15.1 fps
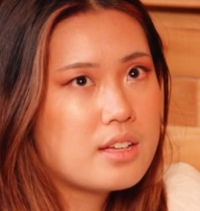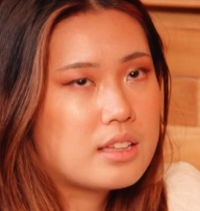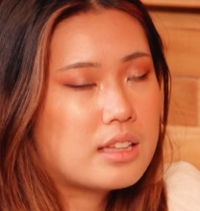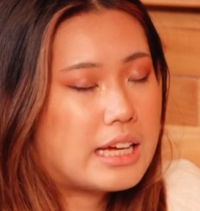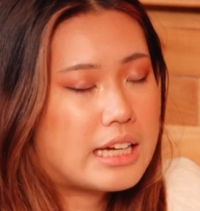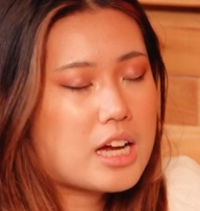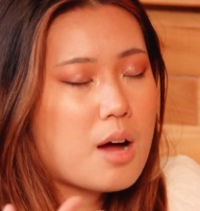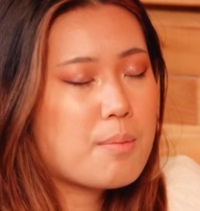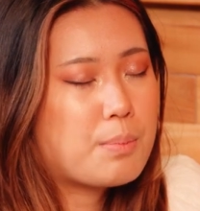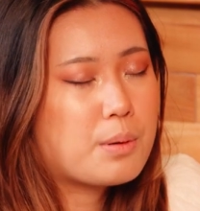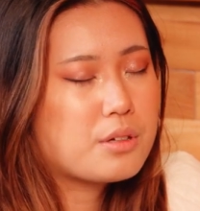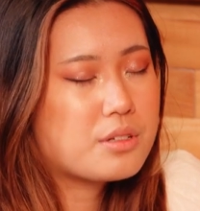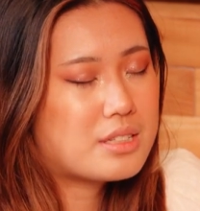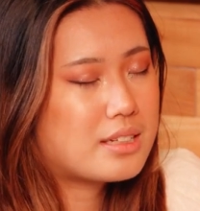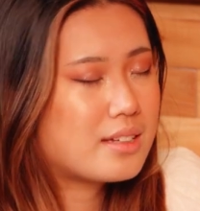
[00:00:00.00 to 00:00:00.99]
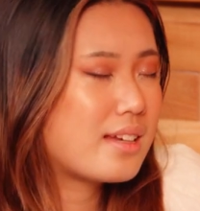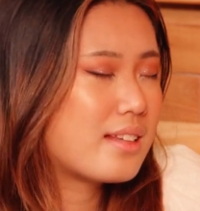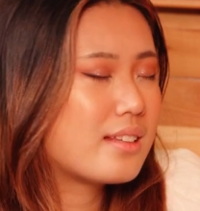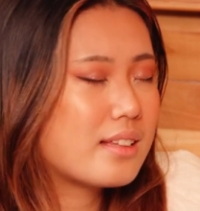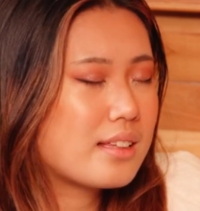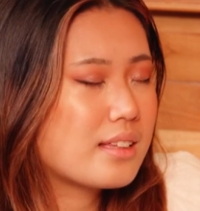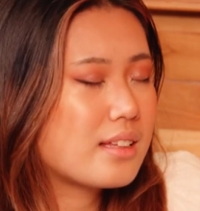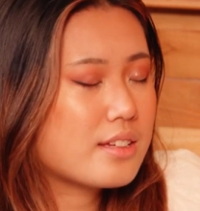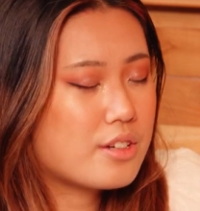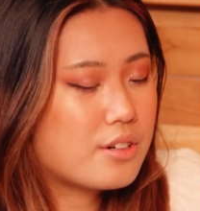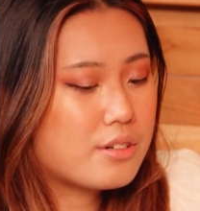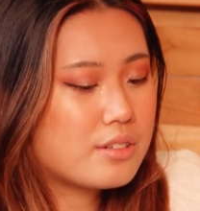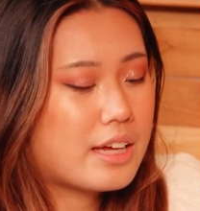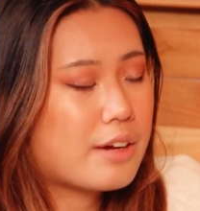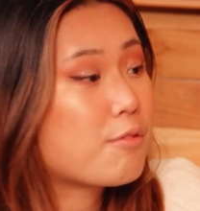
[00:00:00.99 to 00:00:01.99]
like couples and
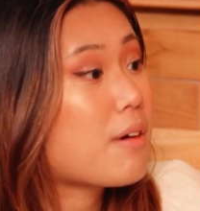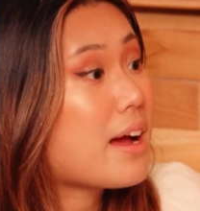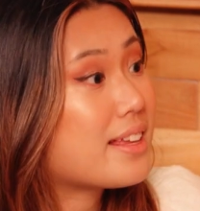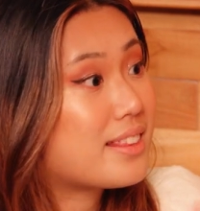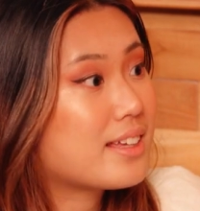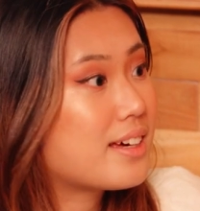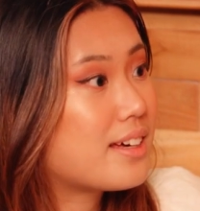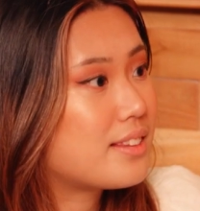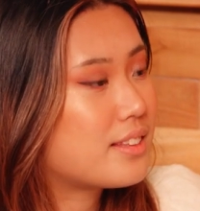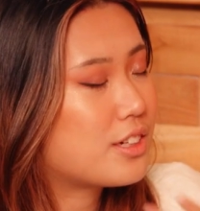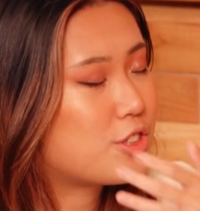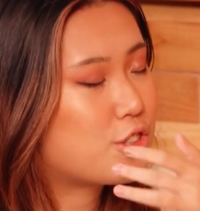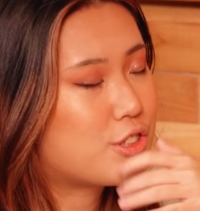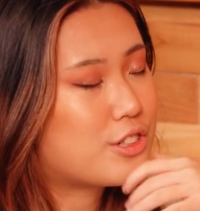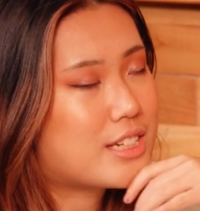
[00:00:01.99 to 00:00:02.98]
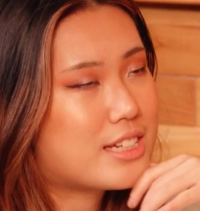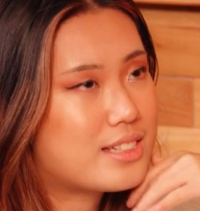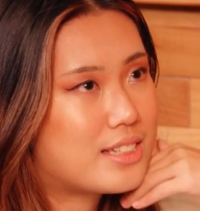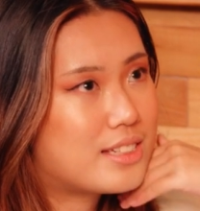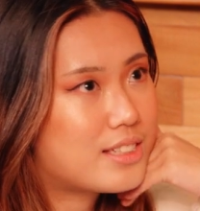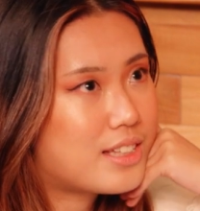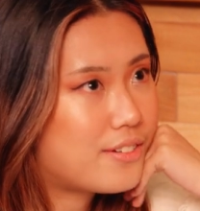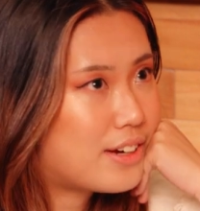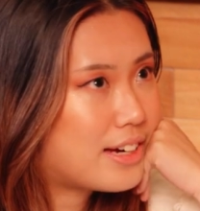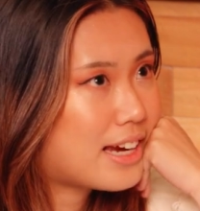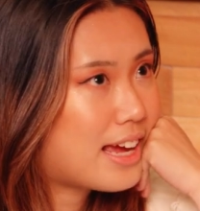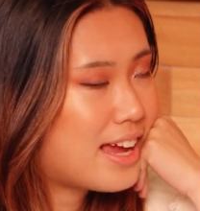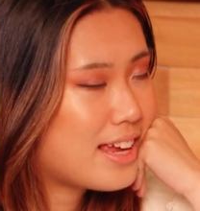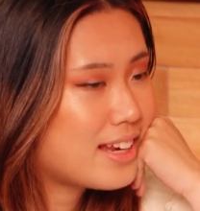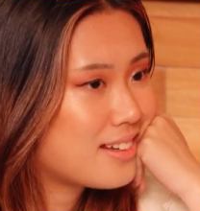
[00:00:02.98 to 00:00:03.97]
like write their journeys and stuff like
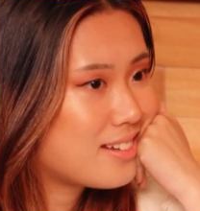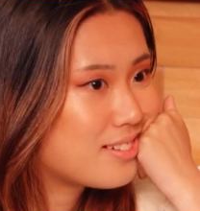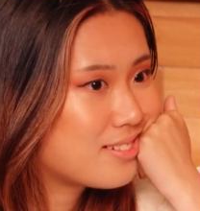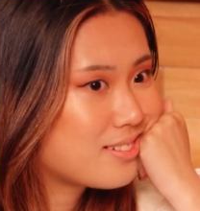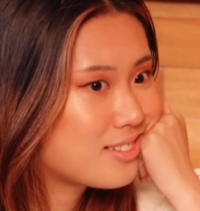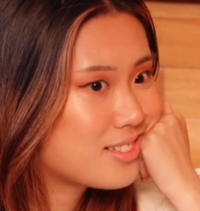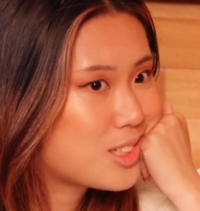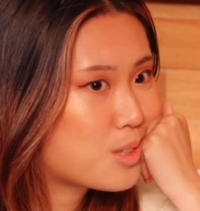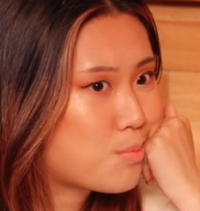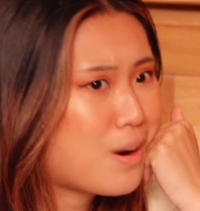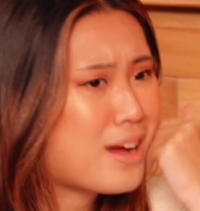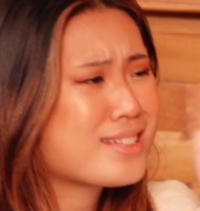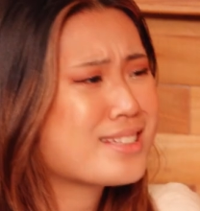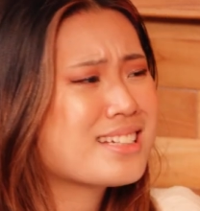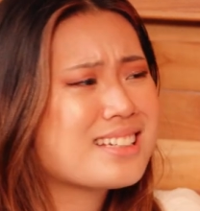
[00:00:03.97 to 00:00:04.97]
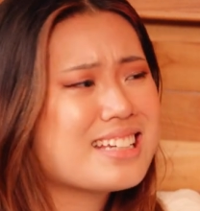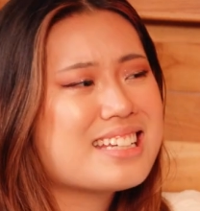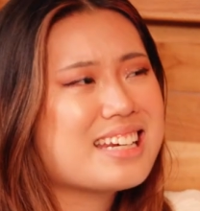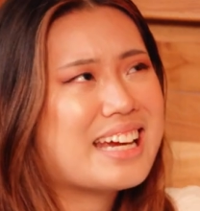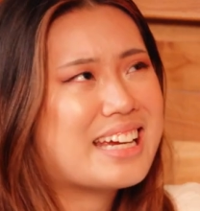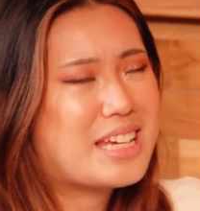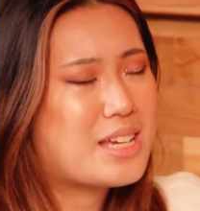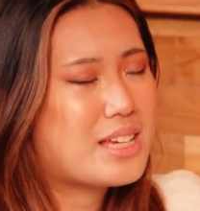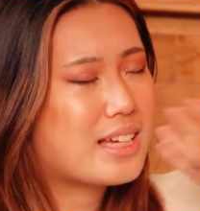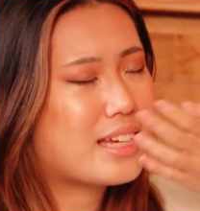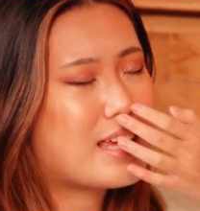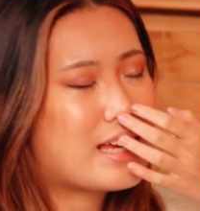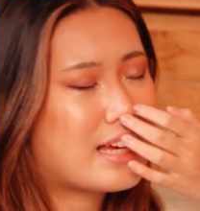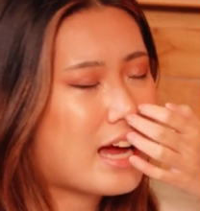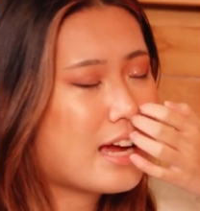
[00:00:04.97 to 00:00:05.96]
that. And surprisingly, like
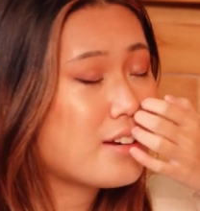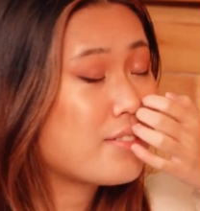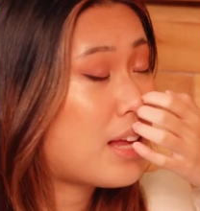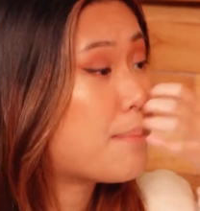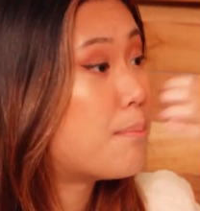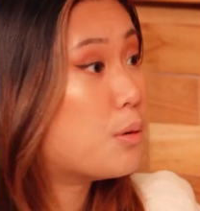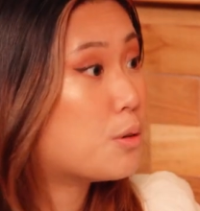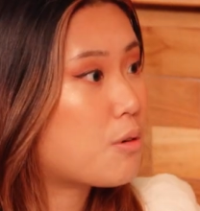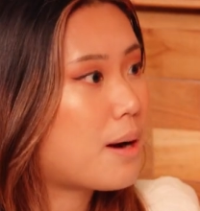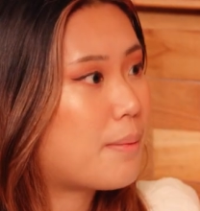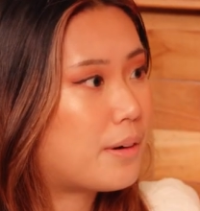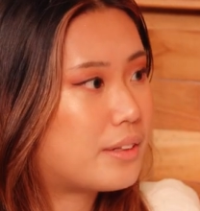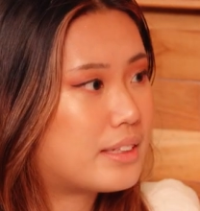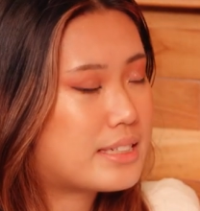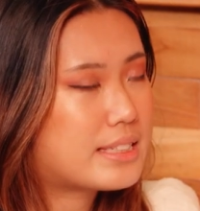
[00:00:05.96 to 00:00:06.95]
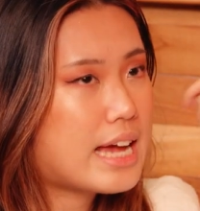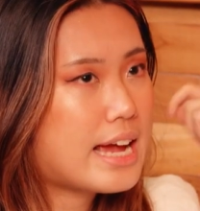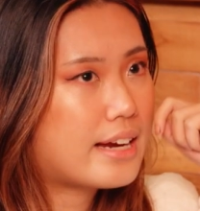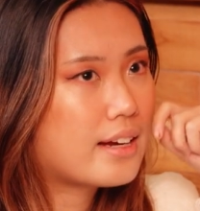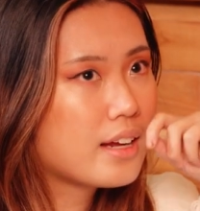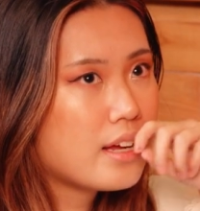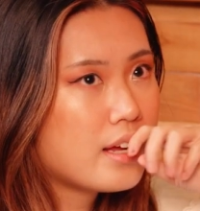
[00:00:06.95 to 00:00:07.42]
it kind of like blew up on the site.